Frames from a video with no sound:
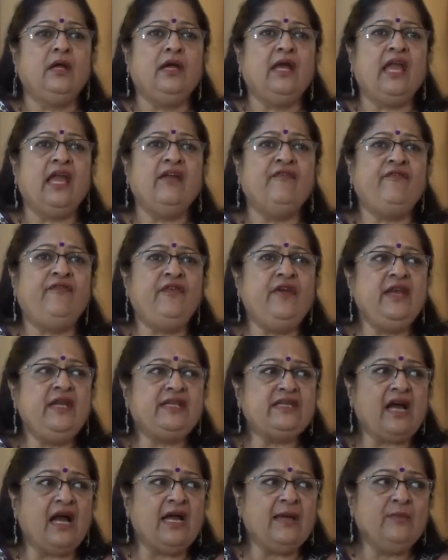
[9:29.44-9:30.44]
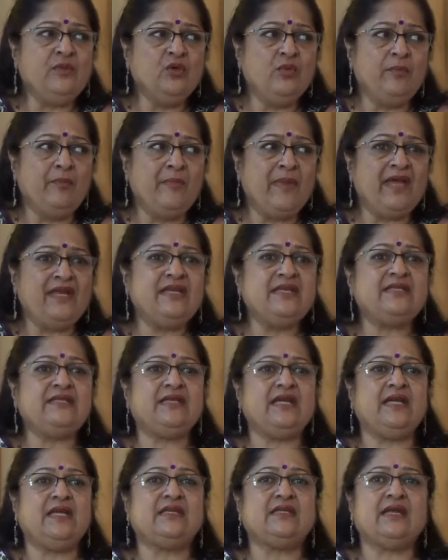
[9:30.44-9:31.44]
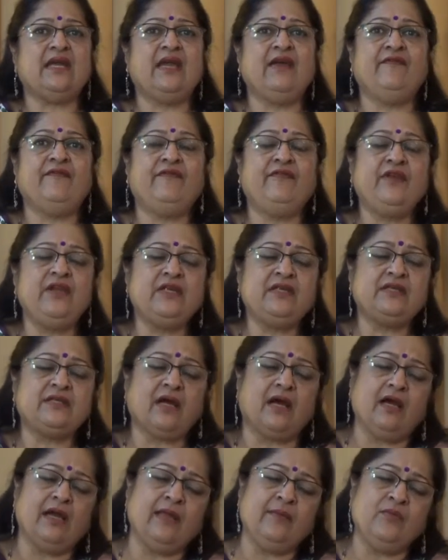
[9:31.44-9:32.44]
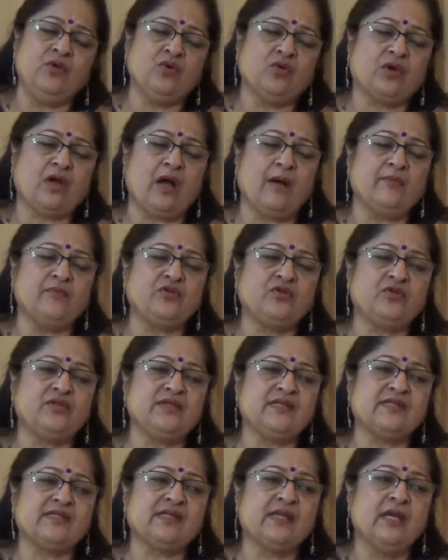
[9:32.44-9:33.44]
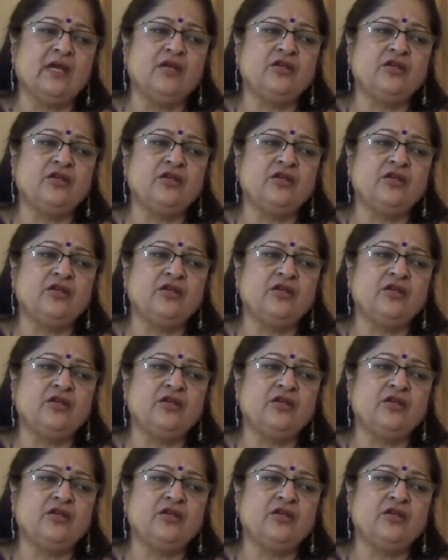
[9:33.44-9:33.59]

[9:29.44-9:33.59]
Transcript: Every time you meditate, every time you come to this,